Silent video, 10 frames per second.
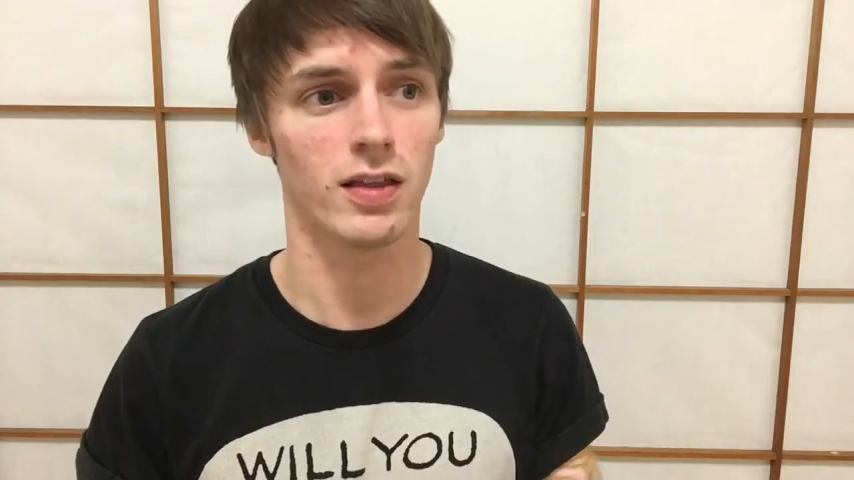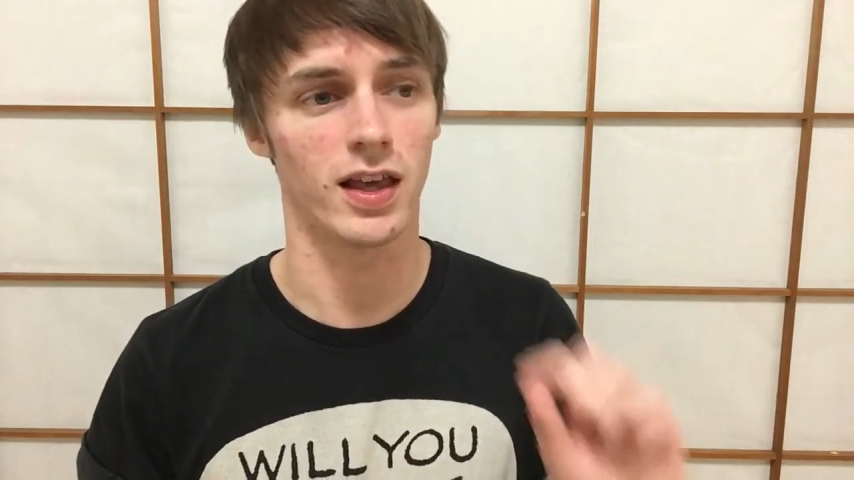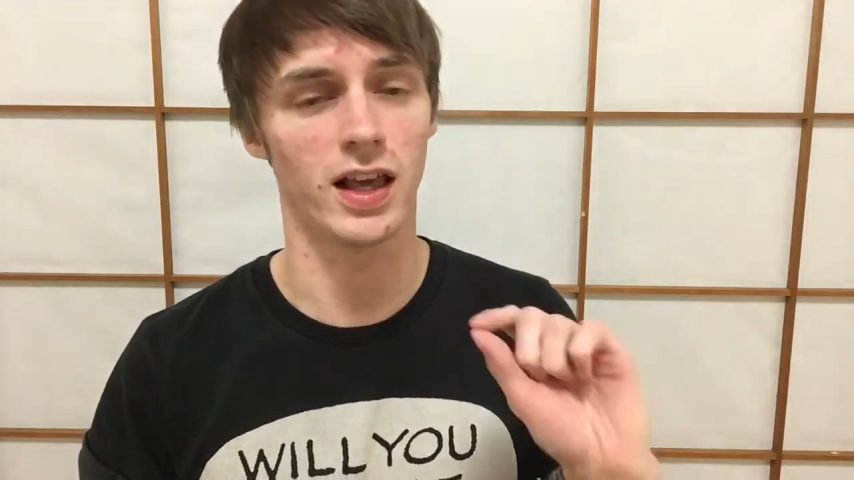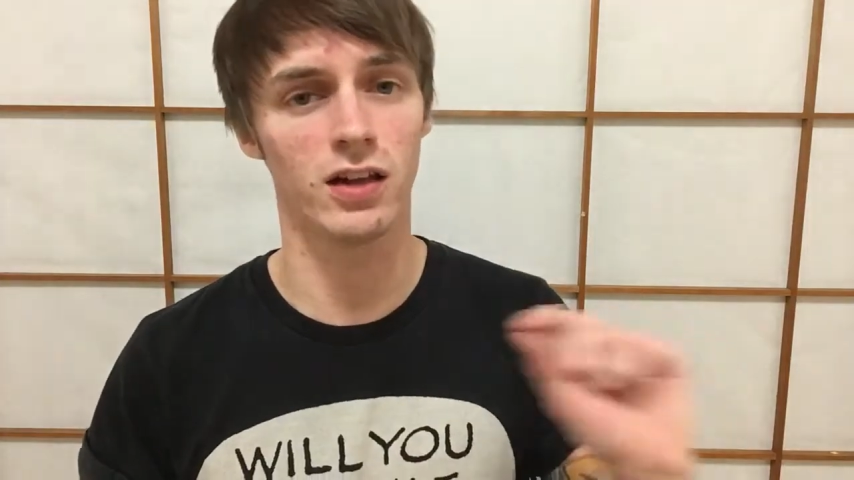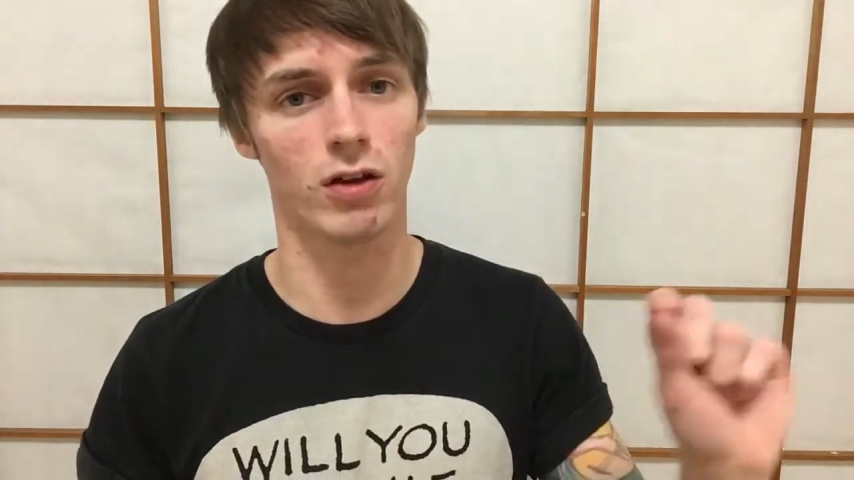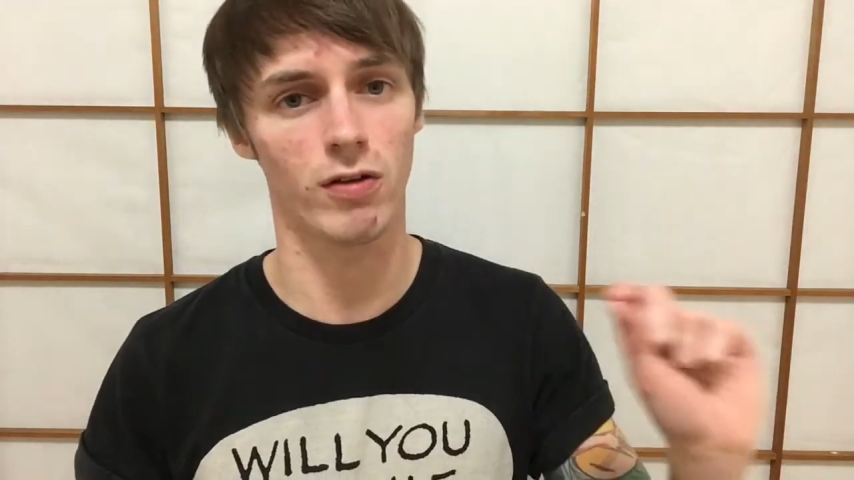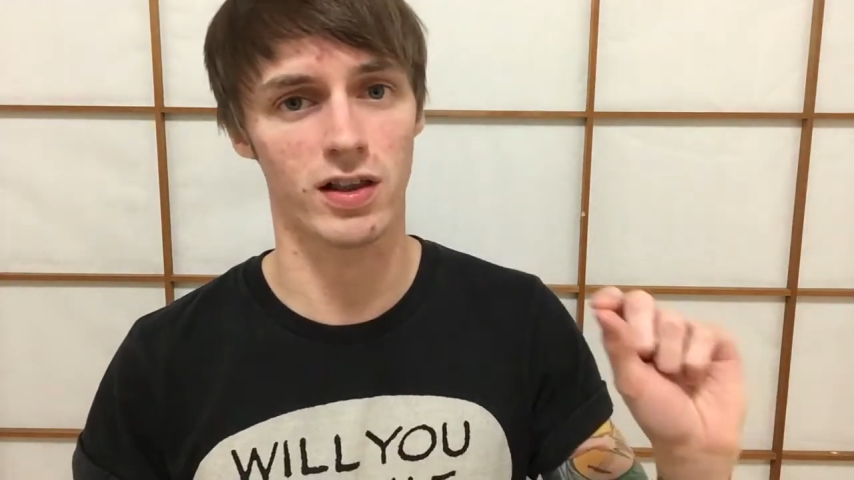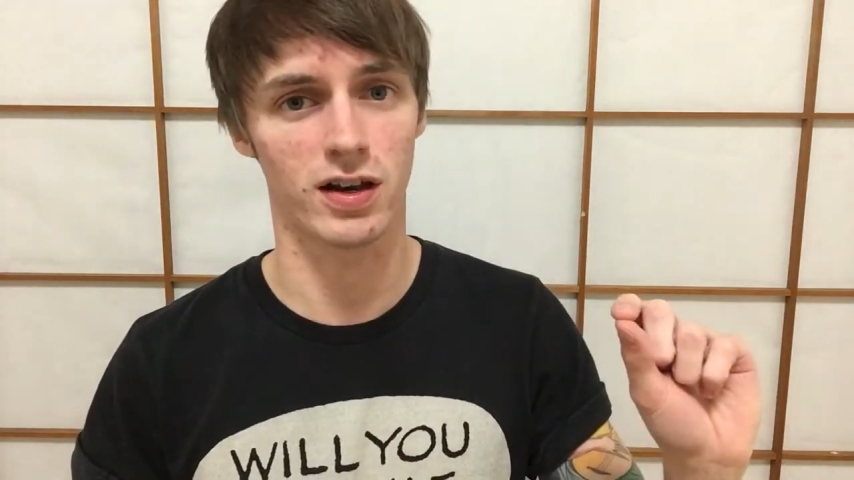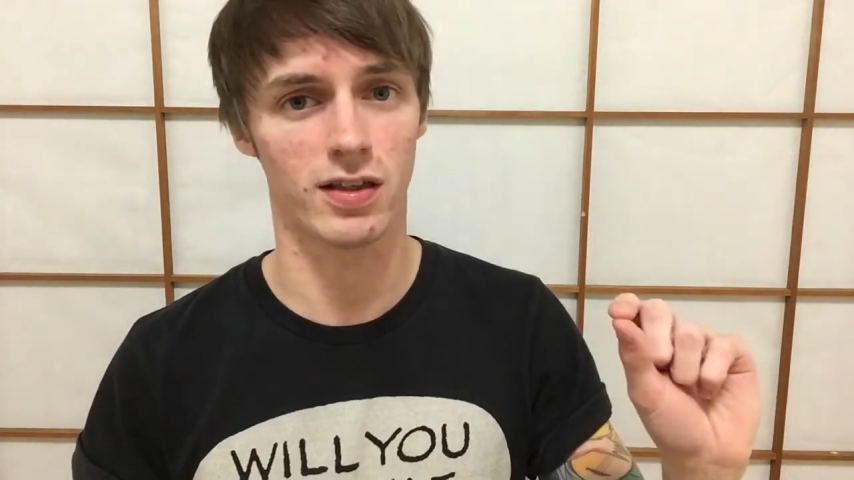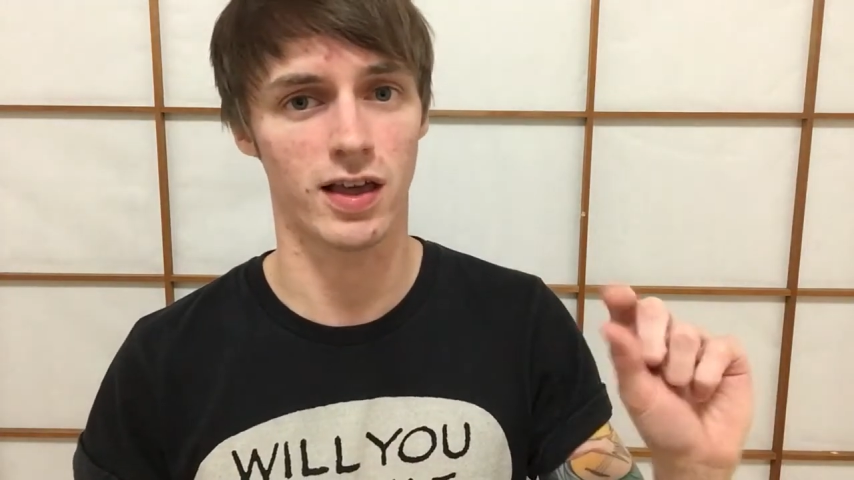They
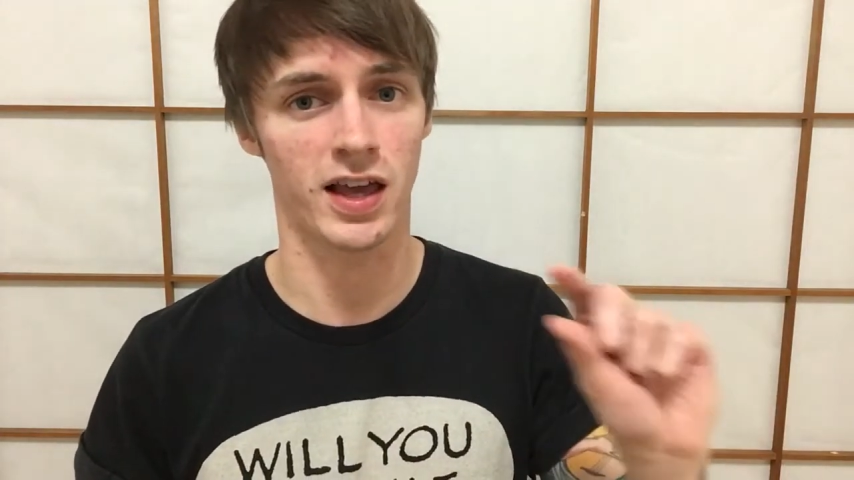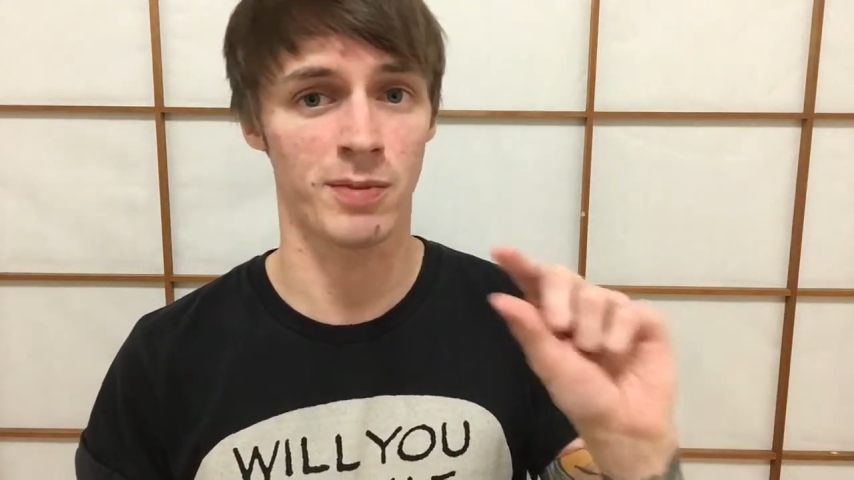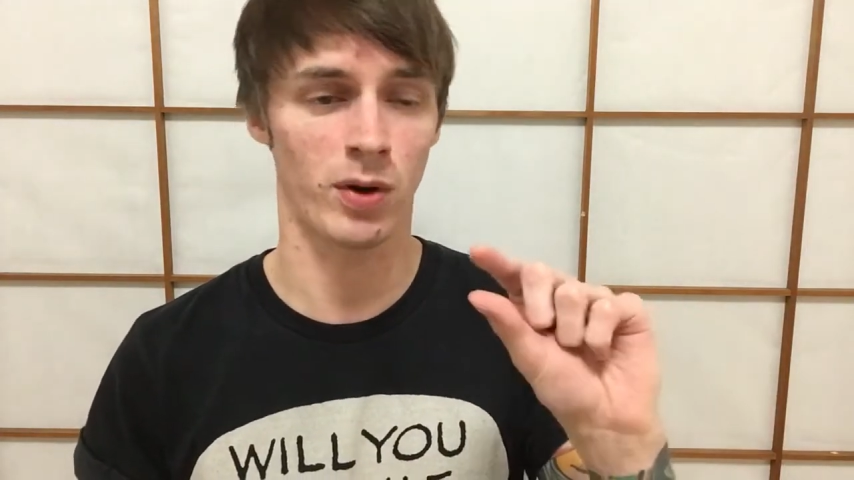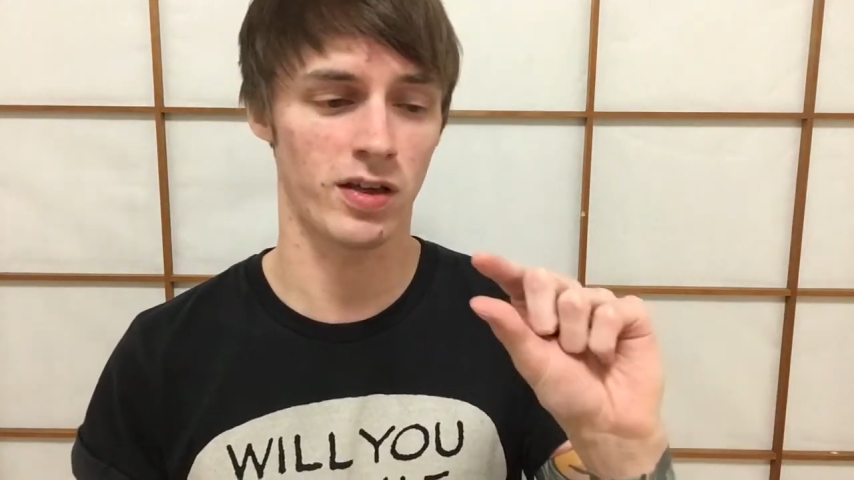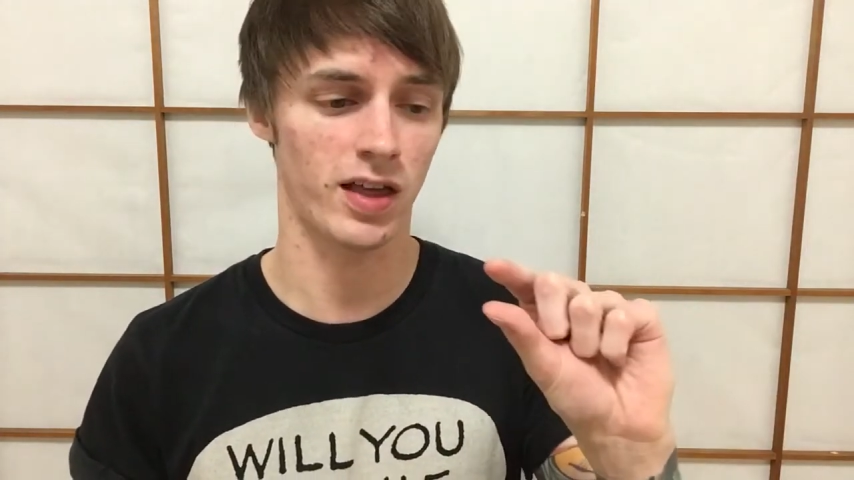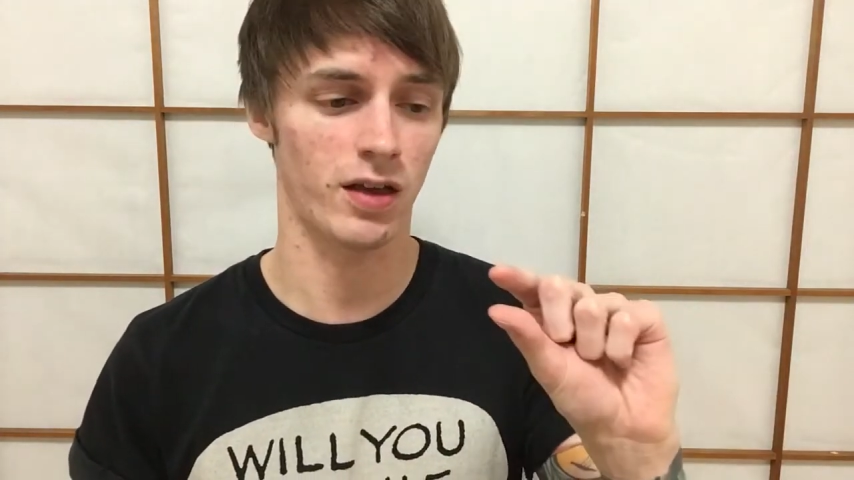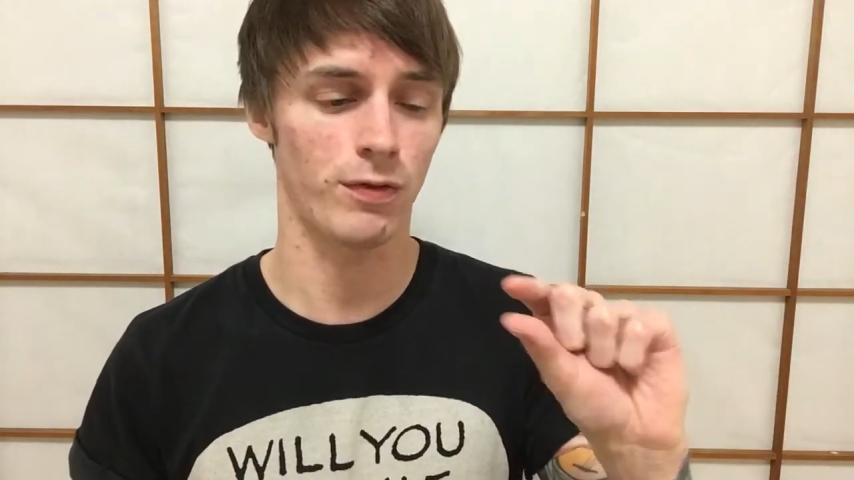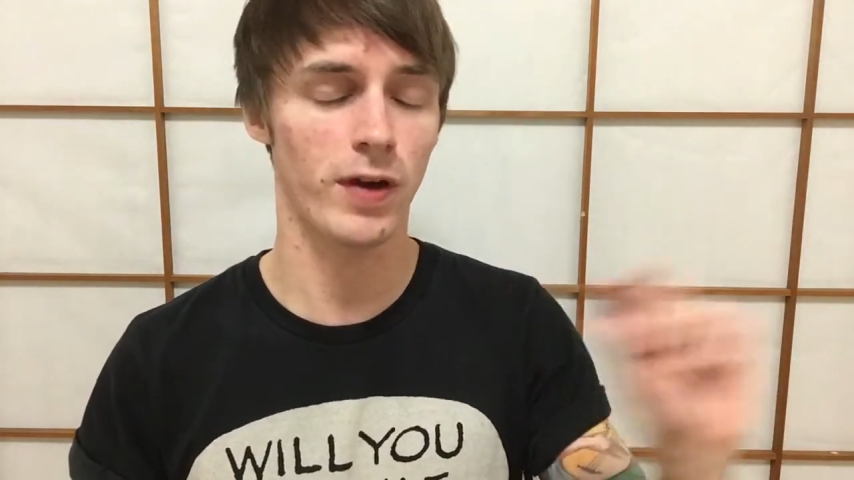indirectly saying it by saying,